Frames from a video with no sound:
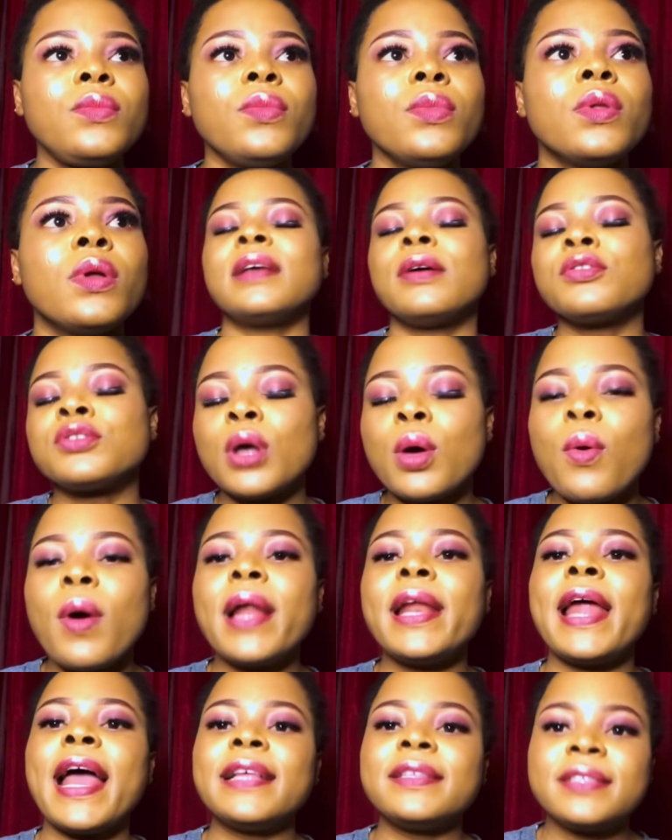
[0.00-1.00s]
someone
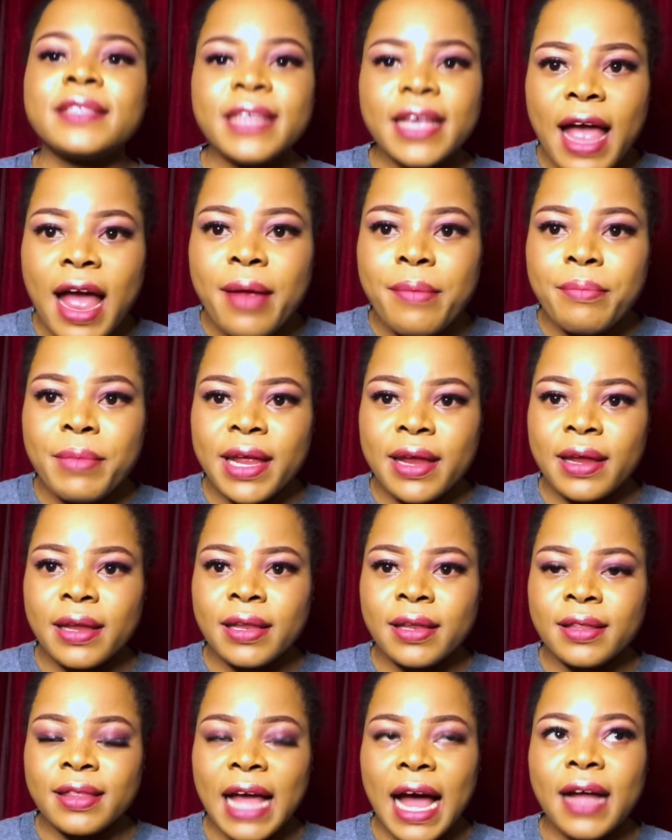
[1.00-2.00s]
else DM me
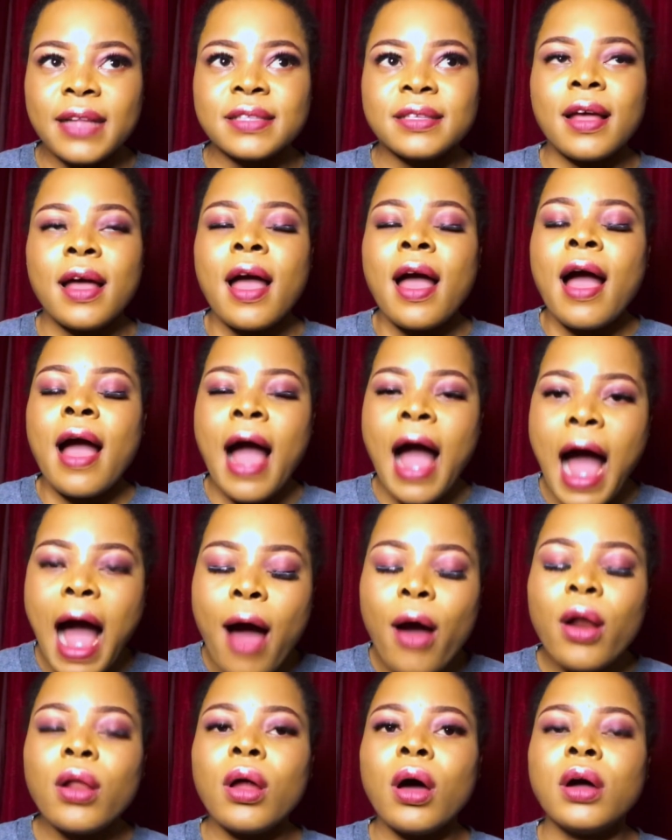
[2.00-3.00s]
that
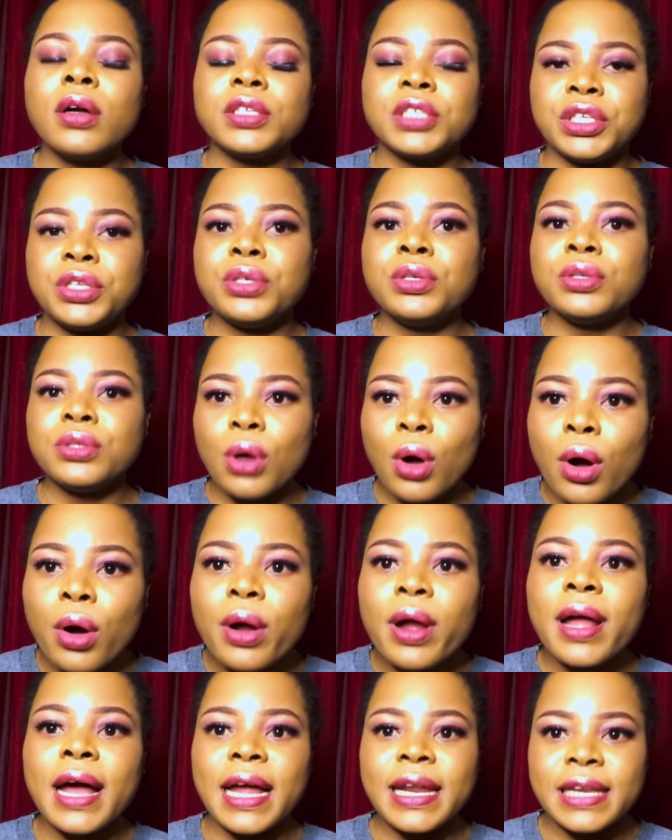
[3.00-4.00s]
how long did you know
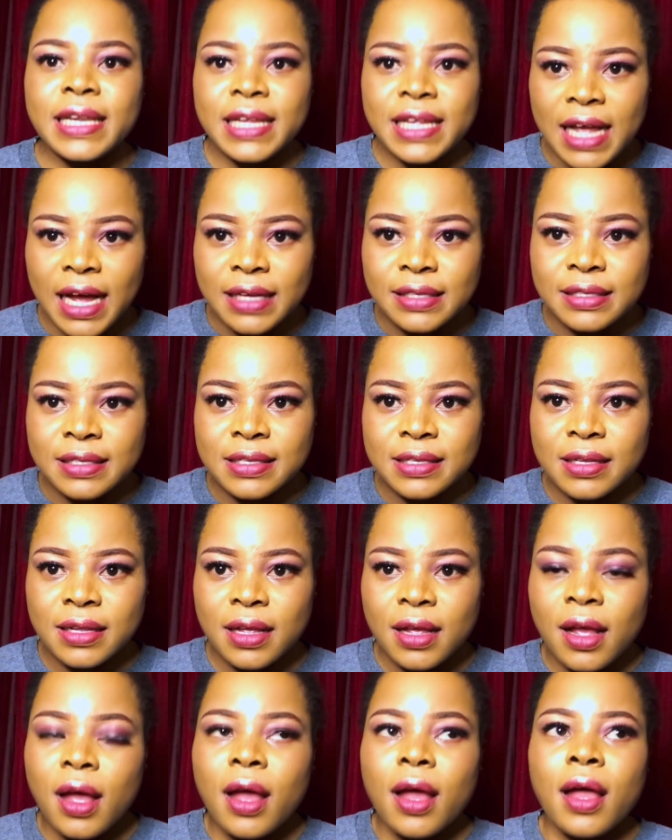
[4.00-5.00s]
Ghanaians,
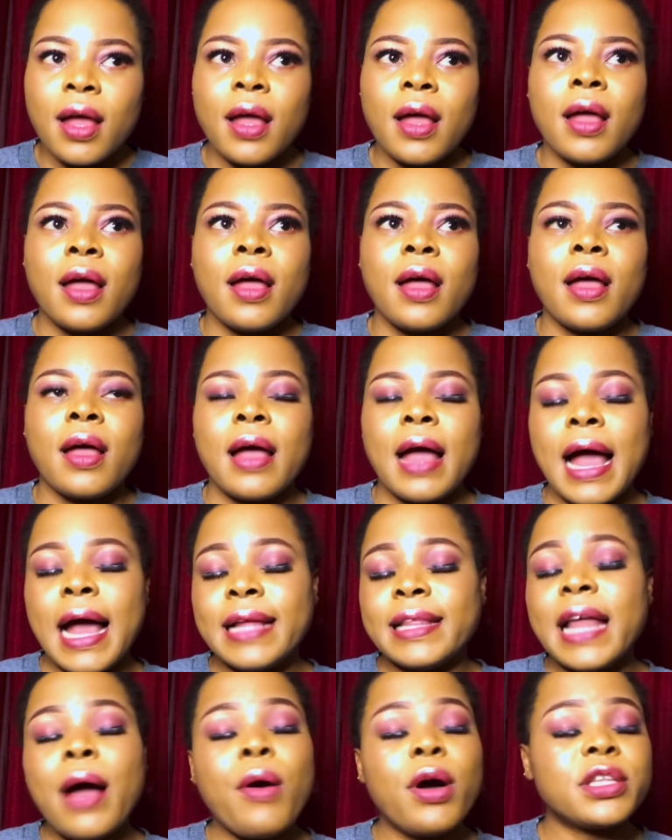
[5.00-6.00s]
and
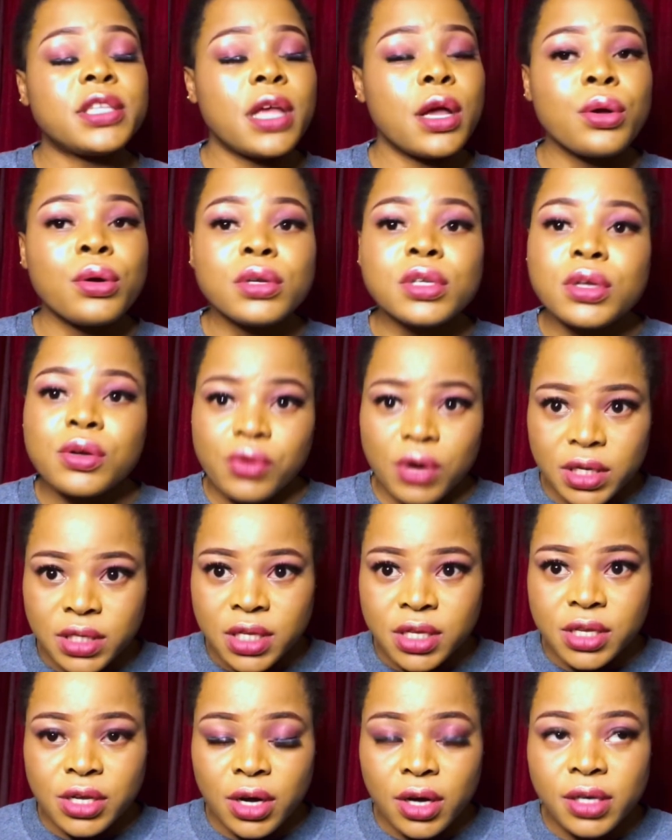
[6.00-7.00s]
that was a good
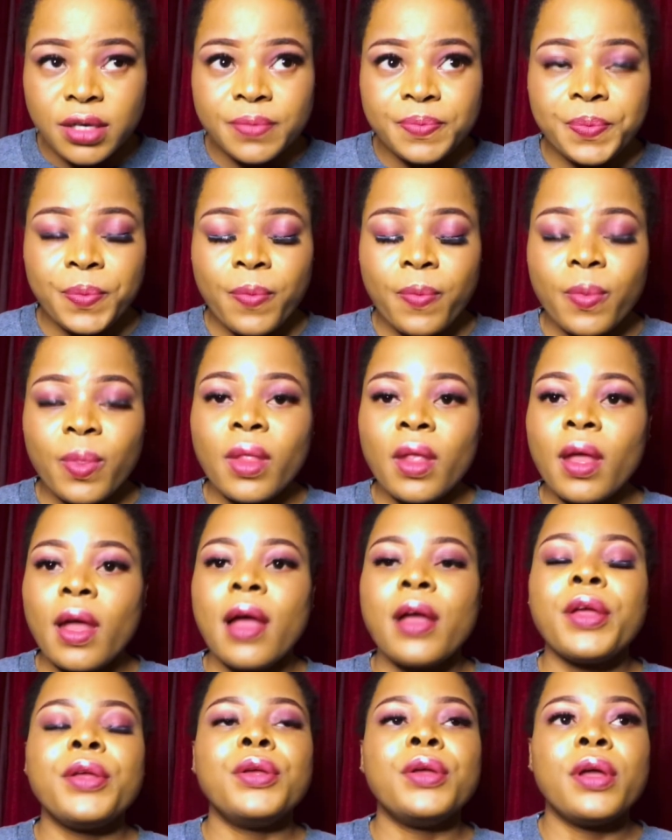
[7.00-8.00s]
question.
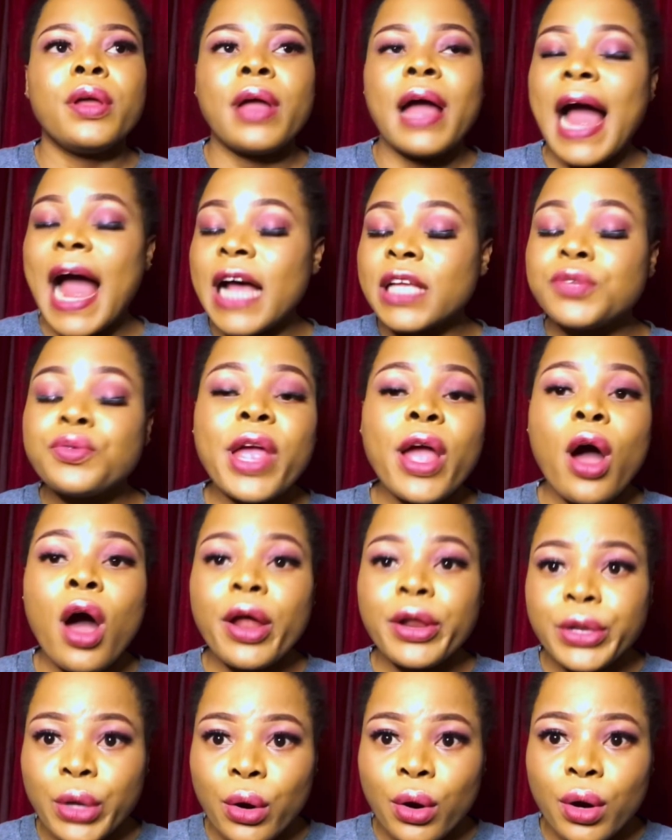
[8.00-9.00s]
As we all
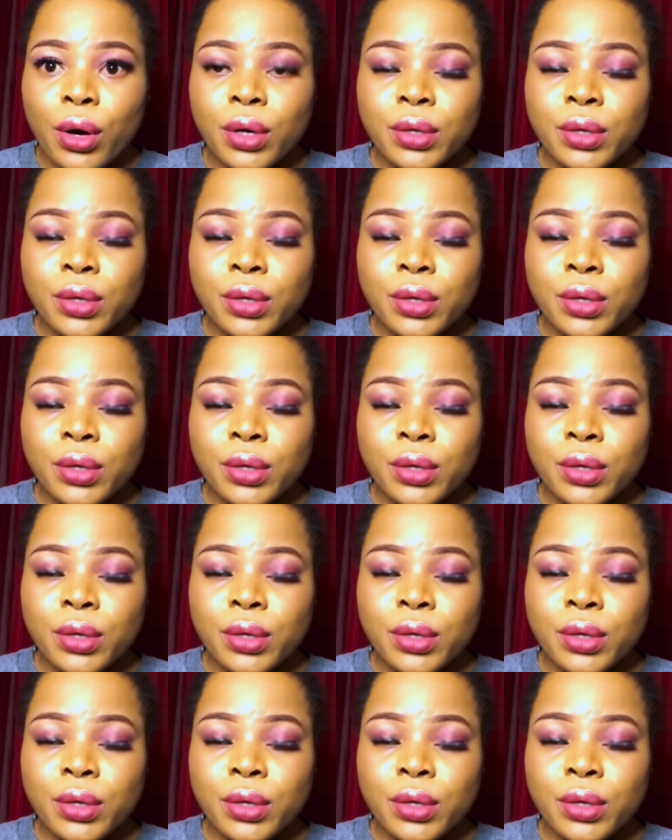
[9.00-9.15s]
know,